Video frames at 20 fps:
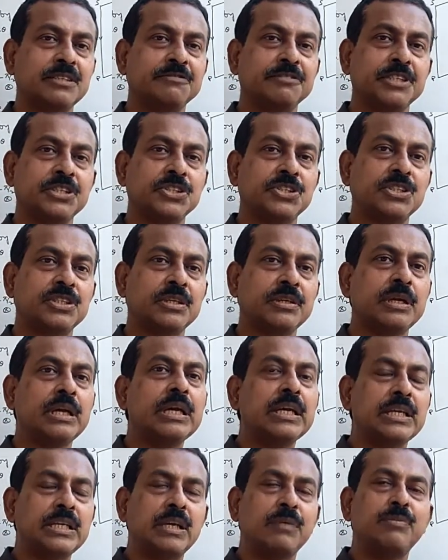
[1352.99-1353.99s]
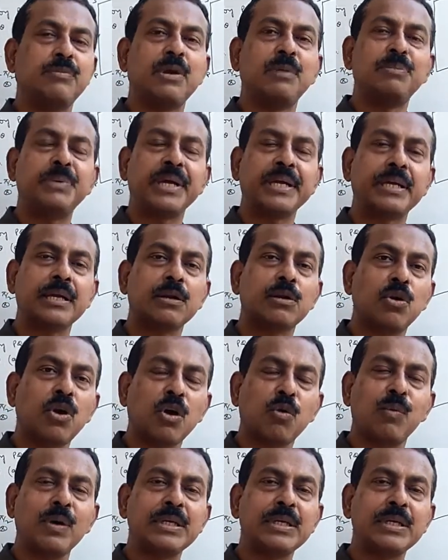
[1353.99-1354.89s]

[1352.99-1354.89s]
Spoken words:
If you have taken clockwise direction of